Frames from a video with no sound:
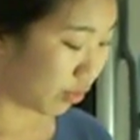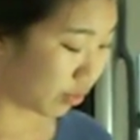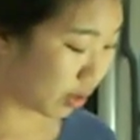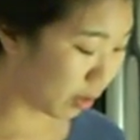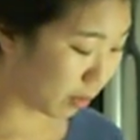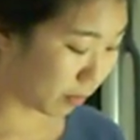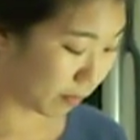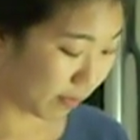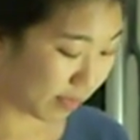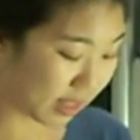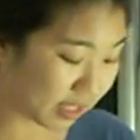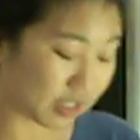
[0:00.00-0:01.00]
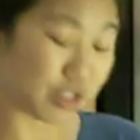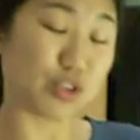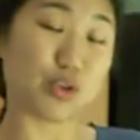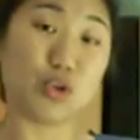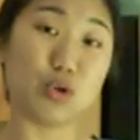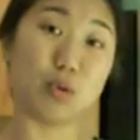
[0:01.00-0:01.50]
So, this is
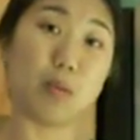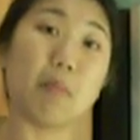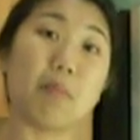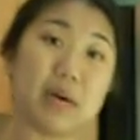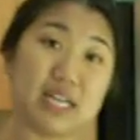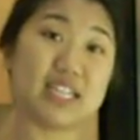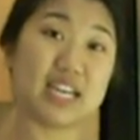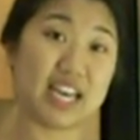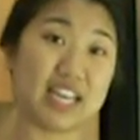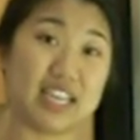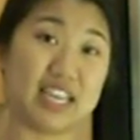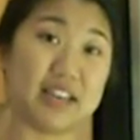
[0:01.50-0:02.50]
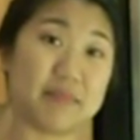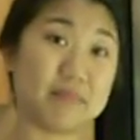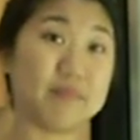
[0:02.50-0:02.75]
your new pad thai kit.